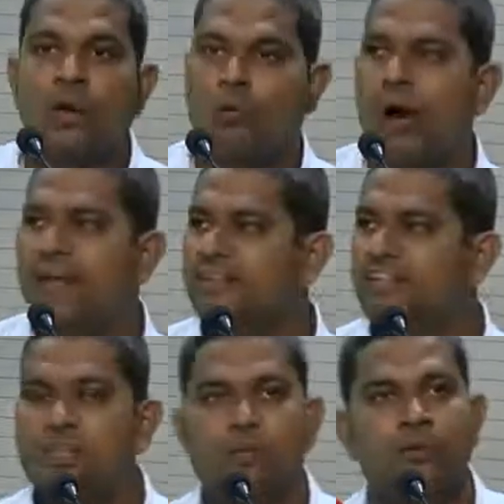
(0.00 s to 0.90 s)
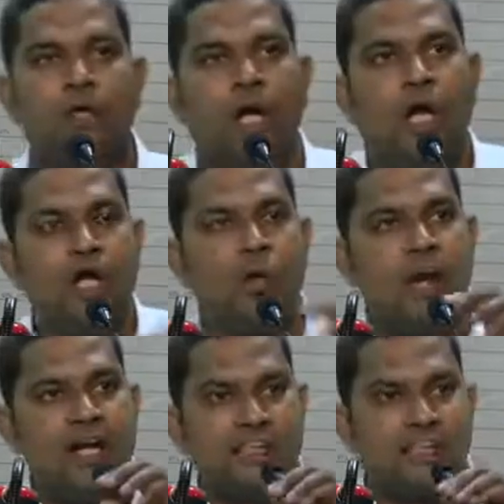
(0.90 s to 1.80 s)
Once you
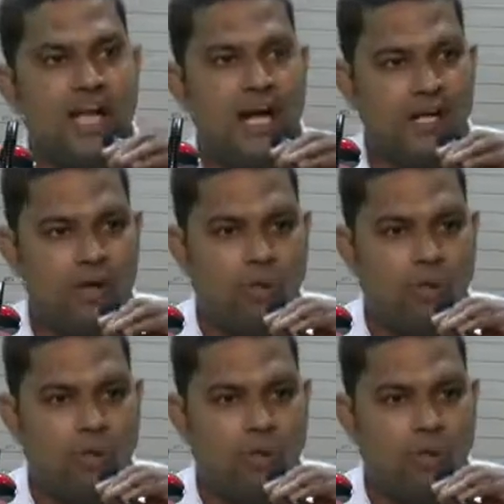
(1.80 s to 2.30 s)
understand